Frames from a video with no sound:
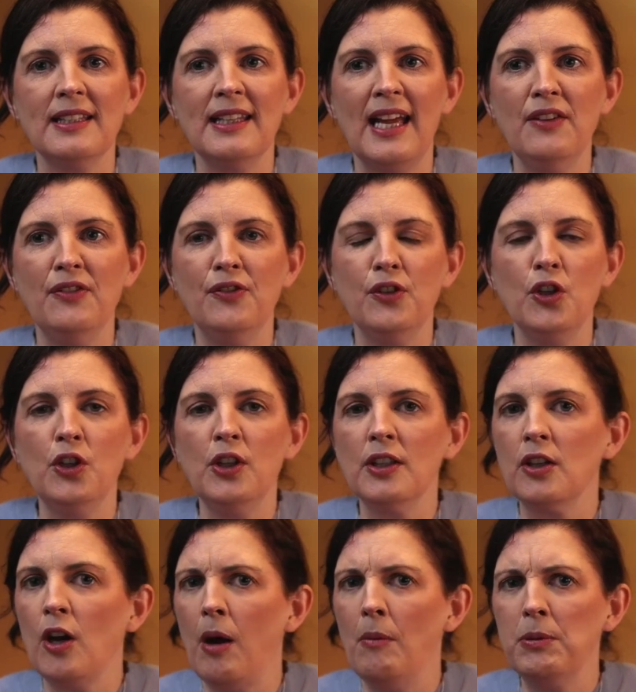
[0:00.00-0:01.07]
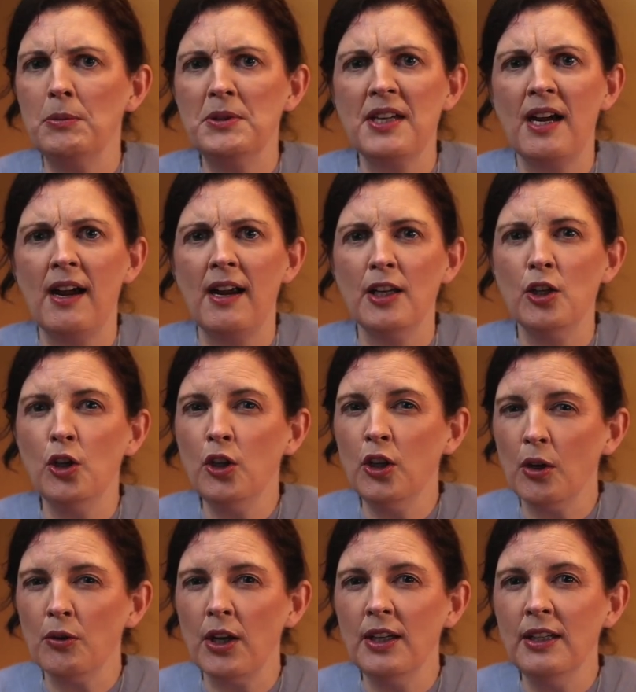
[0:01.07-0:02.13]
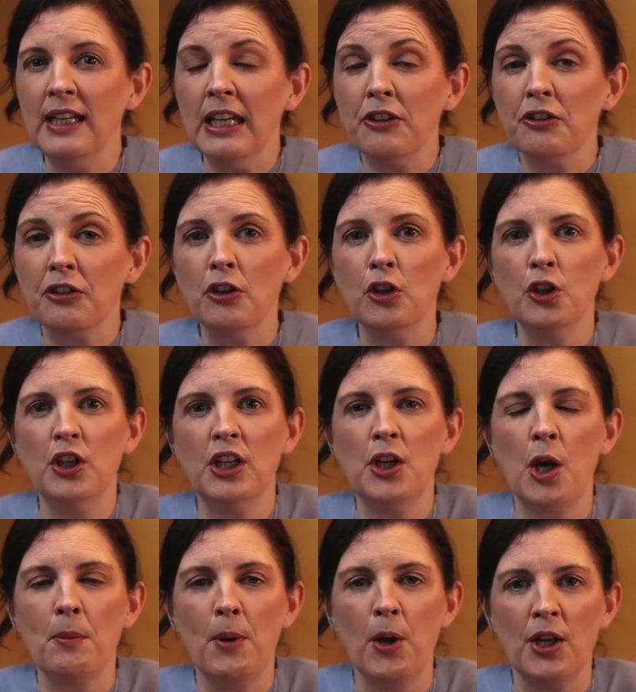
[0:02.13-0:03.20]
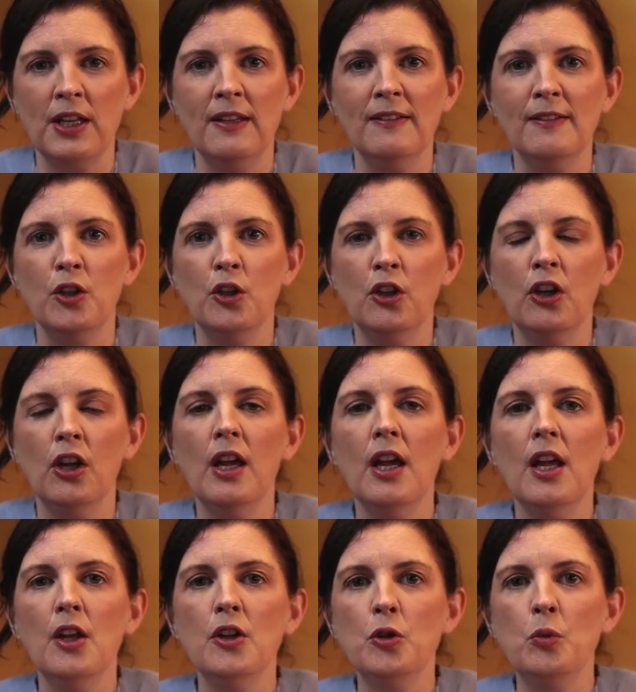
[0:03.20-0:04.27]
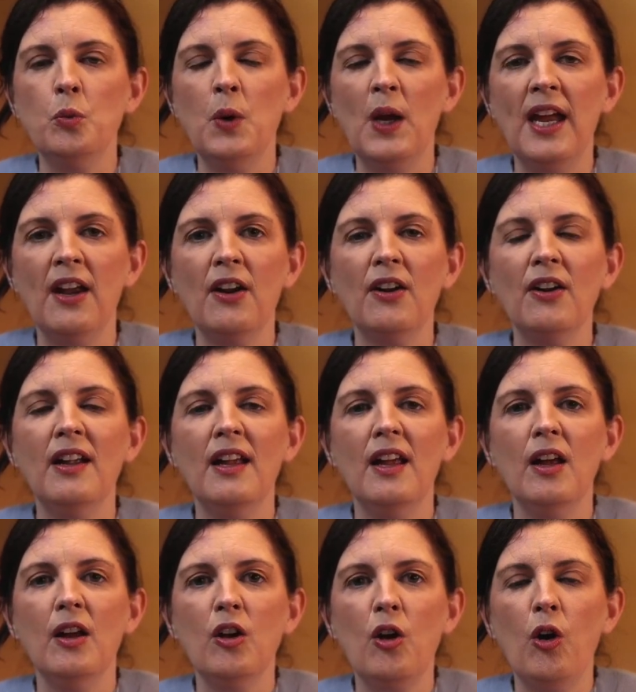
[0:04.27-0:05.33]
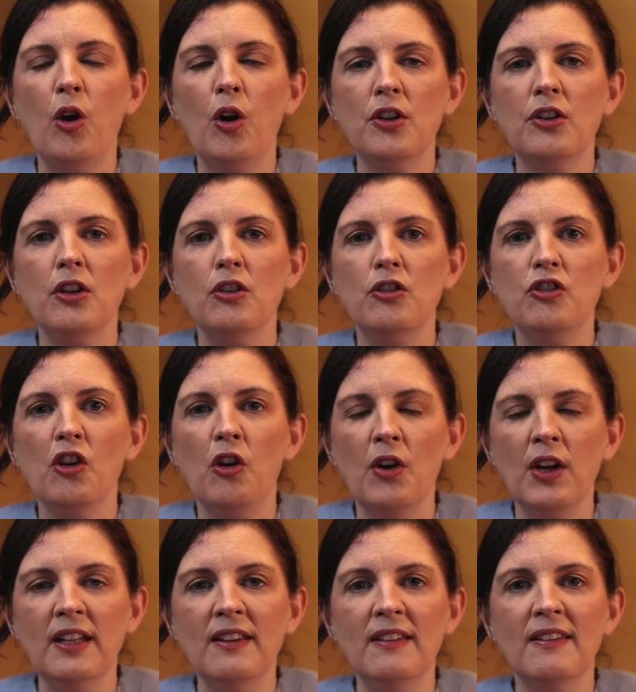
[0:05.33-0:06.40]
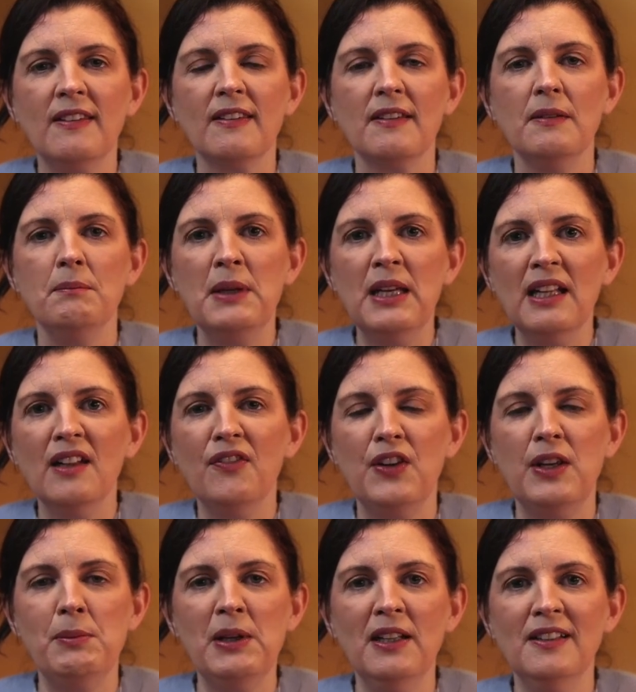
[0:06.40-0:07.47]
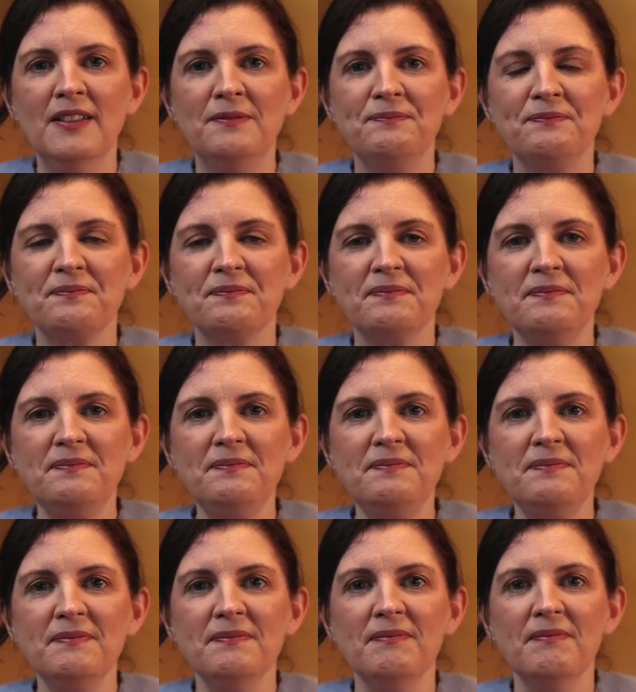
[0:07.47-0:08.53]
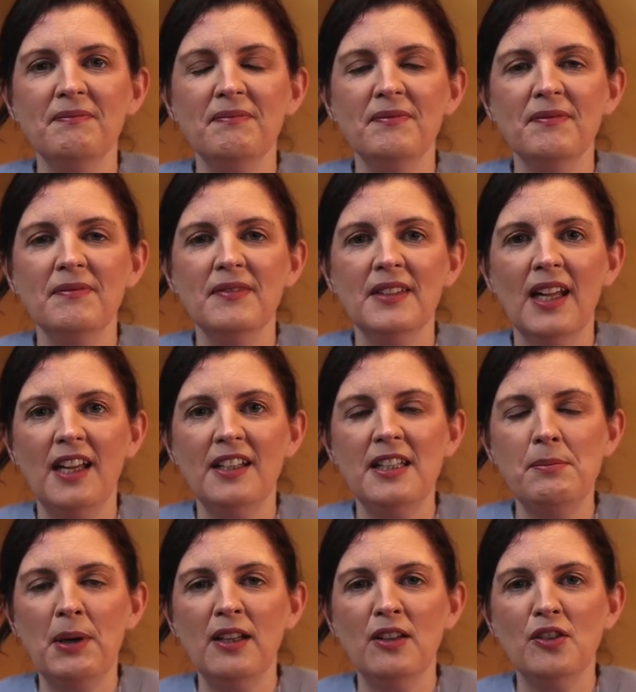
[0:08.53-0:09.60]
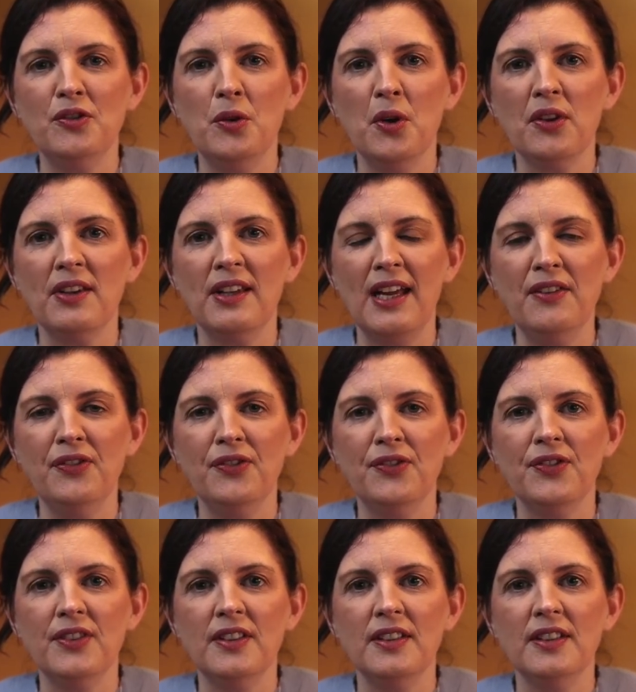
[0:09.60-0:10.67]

life, look at complementarity, look around nature, look in our bodies, look to where God joins male, female, and he brings forth life.